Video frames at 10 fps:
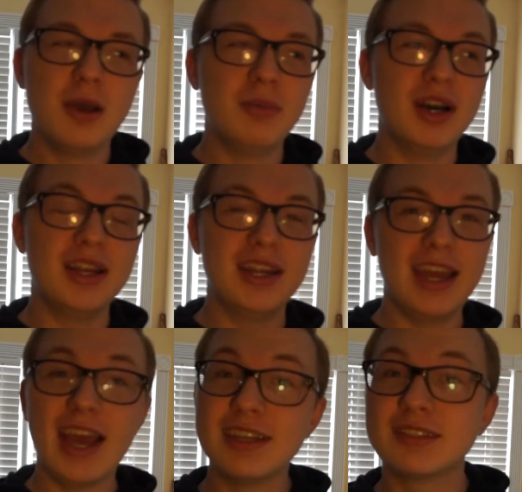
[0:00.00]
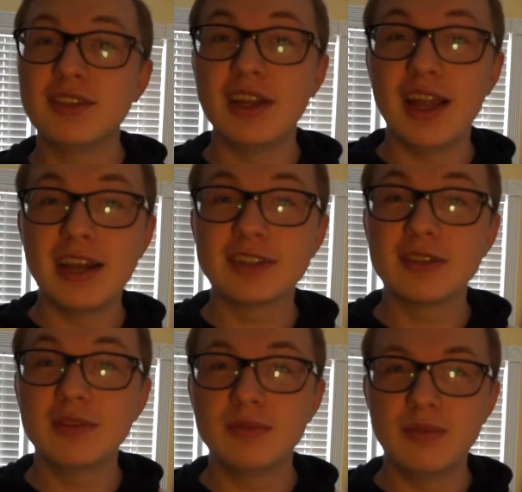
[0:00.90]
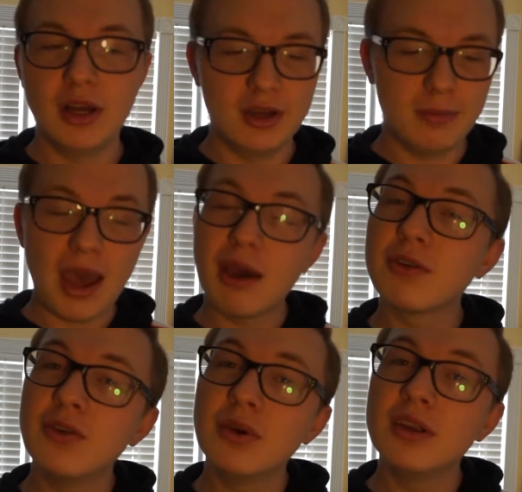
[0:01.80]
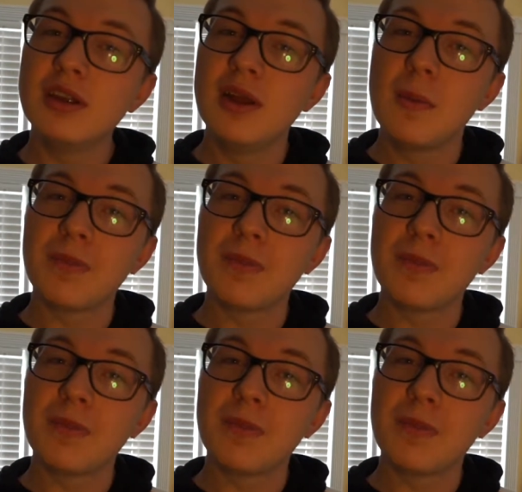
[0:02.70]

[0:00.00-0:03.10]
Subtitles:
but it has a lot of power for it